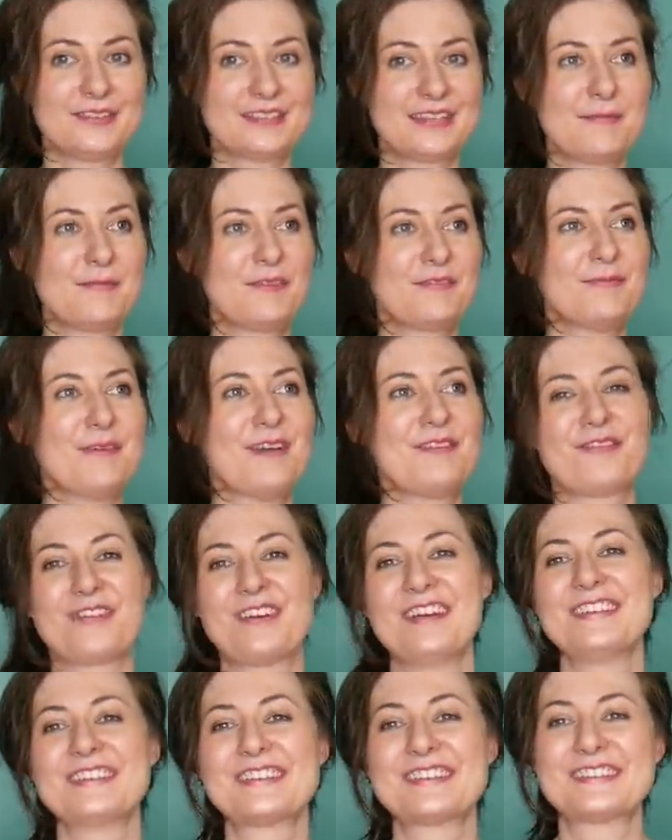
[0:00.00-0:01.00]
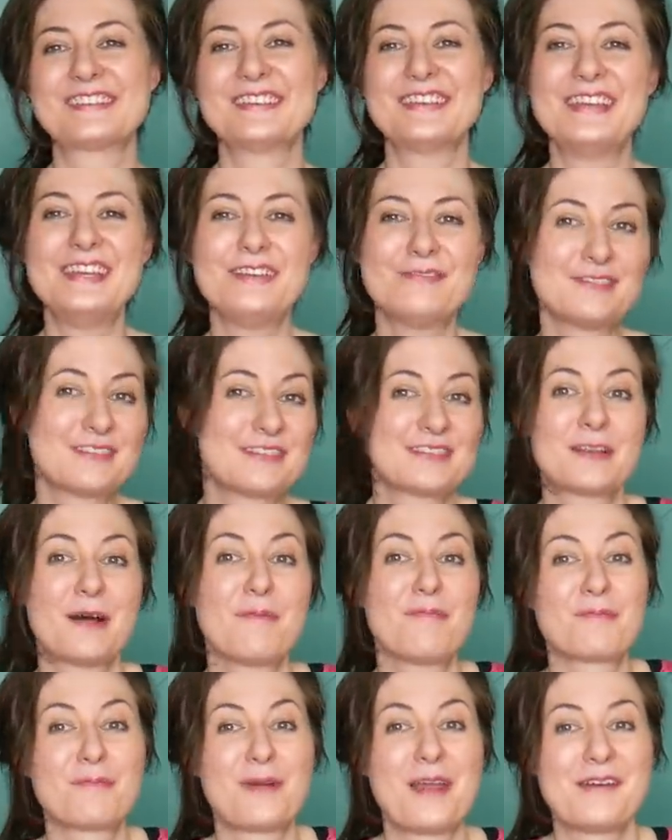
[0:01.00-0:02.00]
some of my friends even
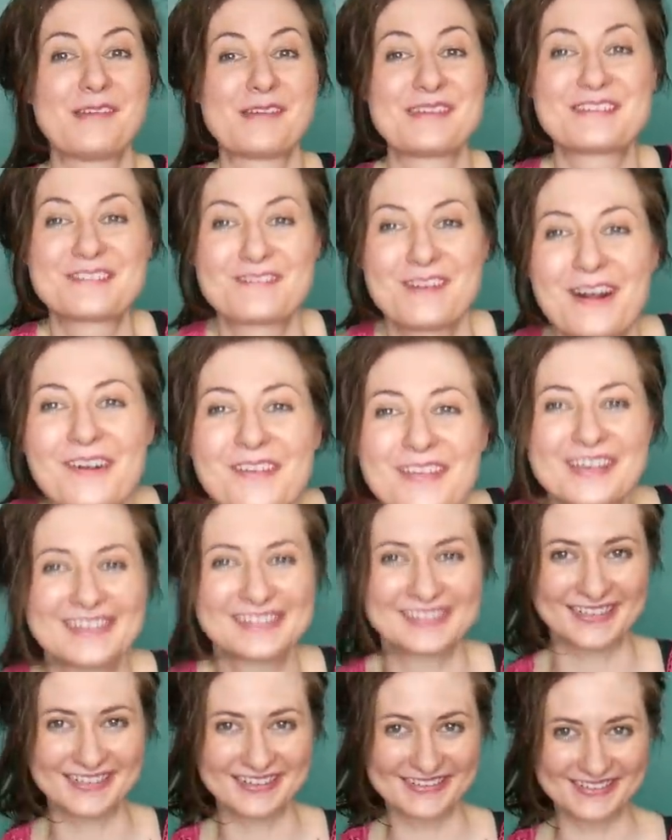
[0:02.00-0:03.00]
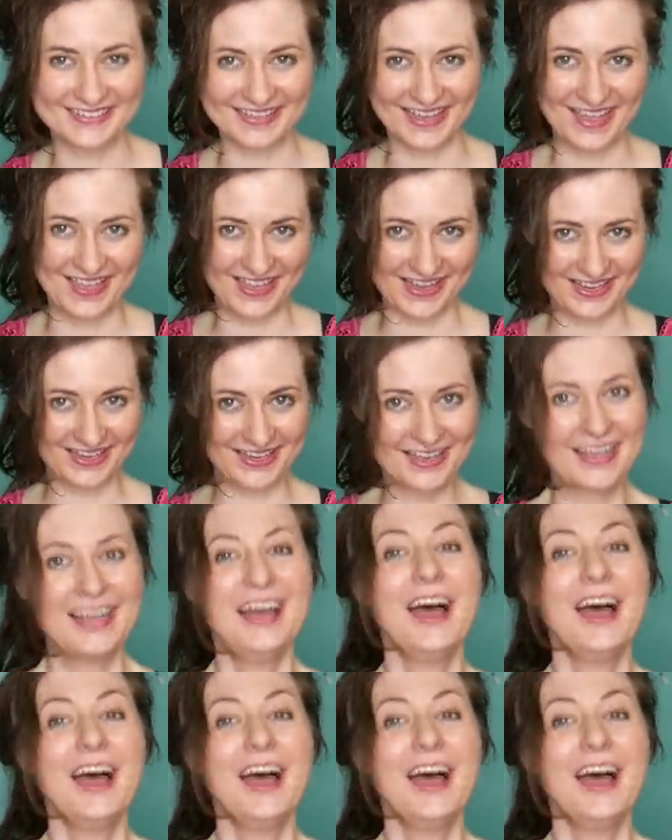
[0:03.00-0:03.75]
stopped wearing trousers altogether.